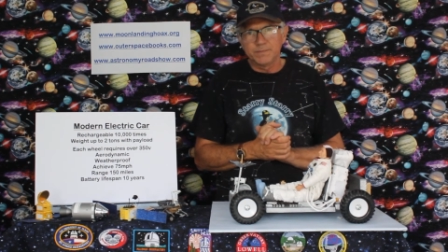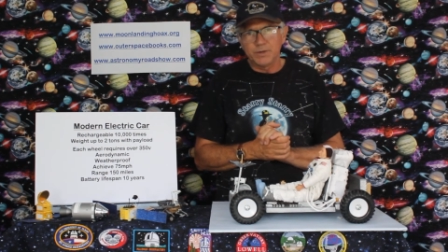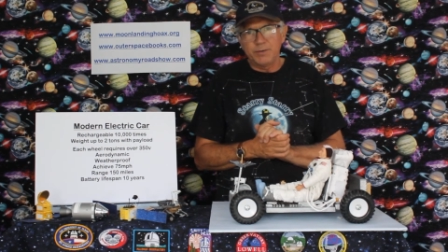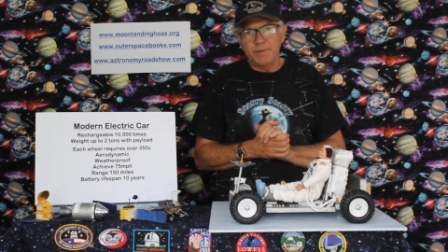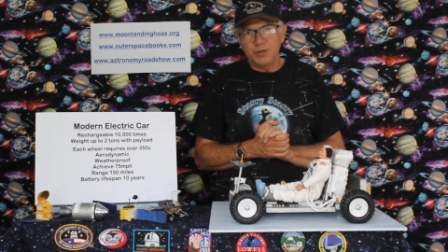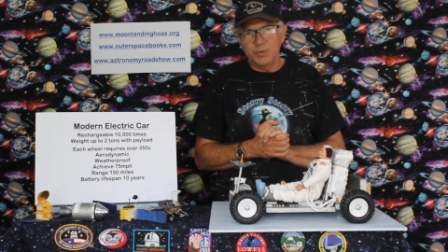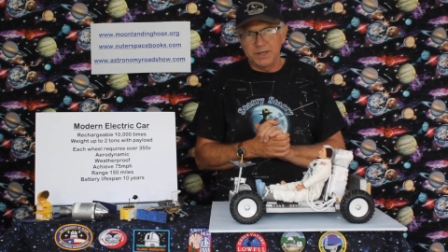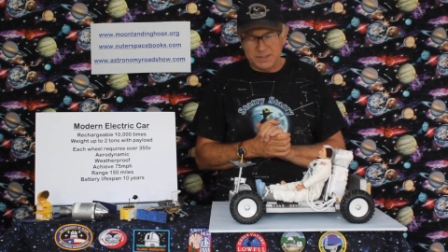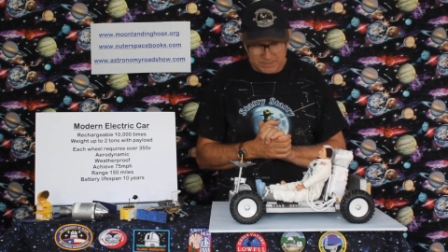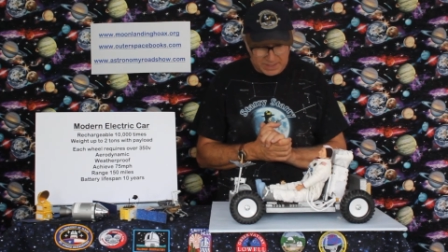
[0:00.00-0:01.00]
on the
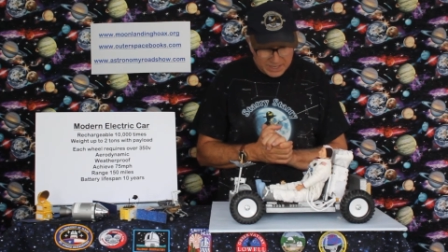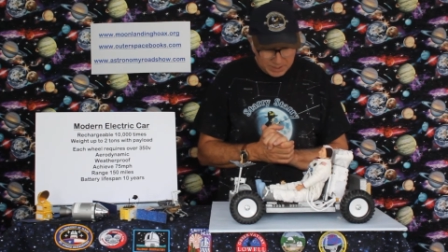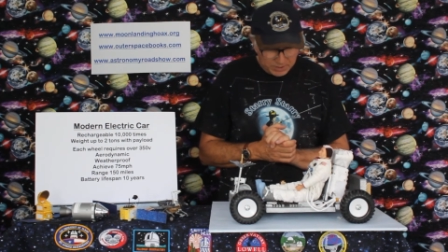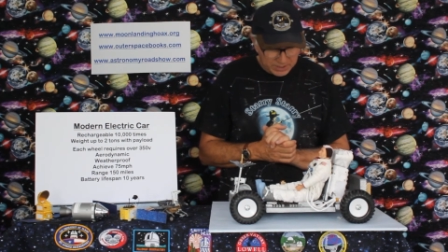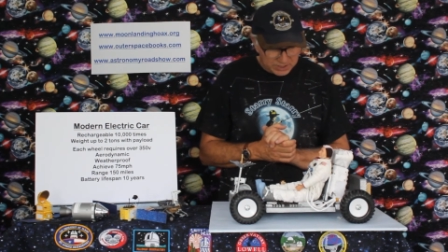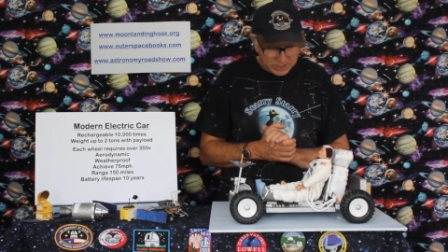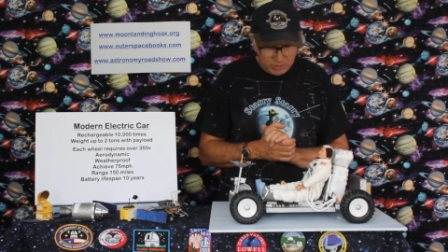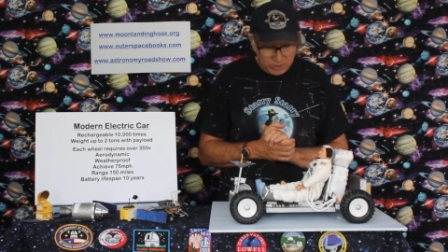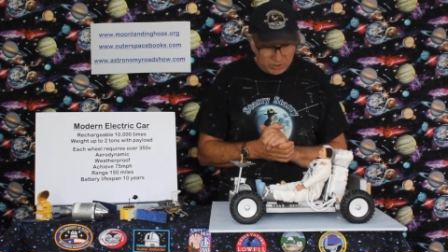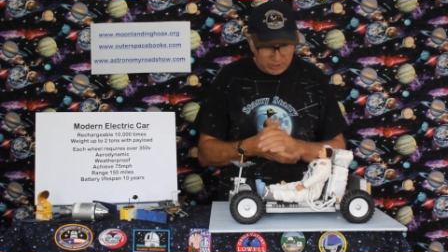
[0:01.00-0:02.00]
motorways, because it's no
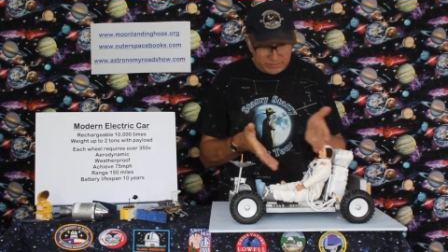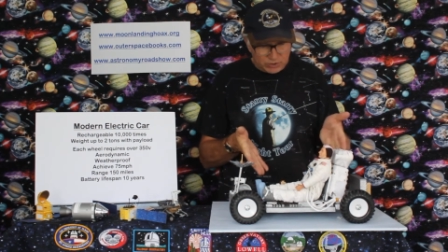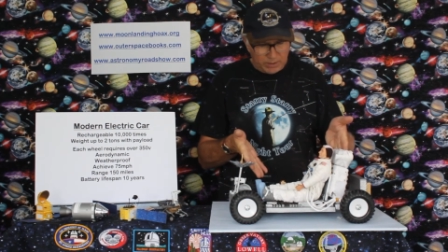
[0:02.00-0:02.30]
good if it's